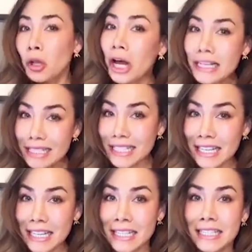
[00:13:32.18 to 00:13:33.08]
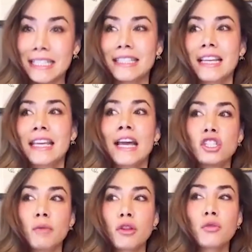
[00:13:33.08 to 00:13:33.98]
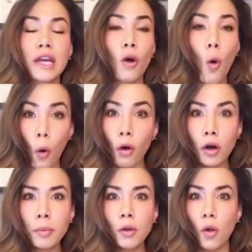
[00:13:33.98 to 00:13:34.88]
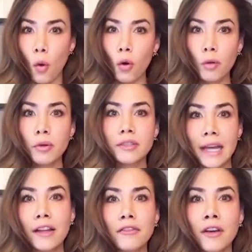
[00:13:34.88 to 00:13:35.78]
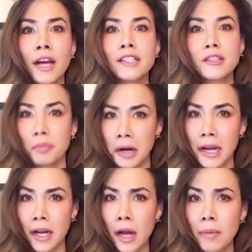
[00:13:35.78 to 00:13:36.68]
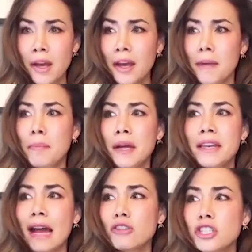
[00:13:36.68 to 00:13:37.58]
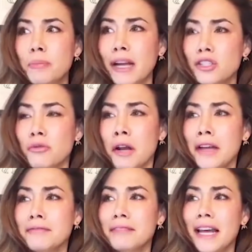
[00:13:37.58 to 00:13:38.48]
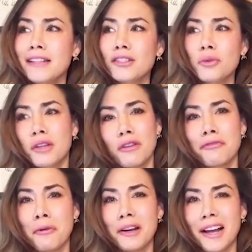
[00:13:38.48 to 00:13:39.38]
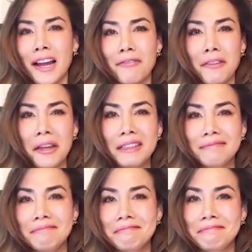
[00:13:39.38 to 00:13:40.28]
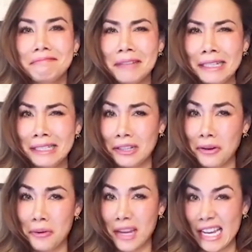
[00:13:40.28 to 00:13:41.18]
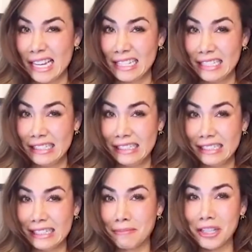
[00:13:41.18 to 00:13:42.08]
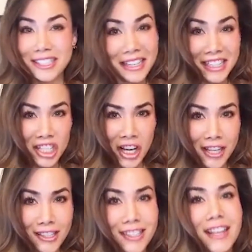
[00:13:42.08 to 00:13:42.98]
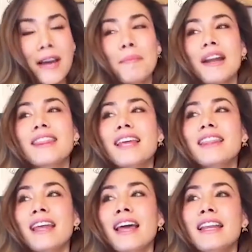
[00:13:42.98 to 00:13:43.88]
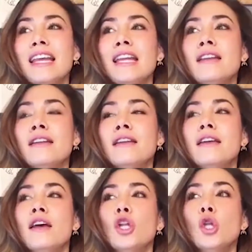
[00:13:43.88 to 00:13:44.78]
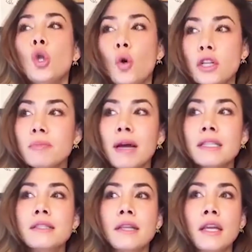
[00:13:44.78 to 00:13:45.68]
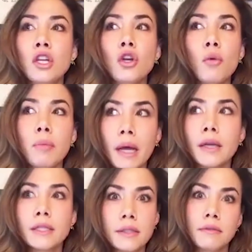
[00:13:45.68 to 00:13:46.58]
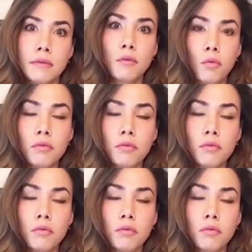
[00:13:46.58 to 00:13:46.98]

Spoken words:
equalizes things. It's like, yeah, she went through that horrible, horrible televised breakup, but now she's Bachelorette, and so therefore it kind of like makes it okay. I'm not saying it does, but I think that in Lauren's mindset, you know, Becca,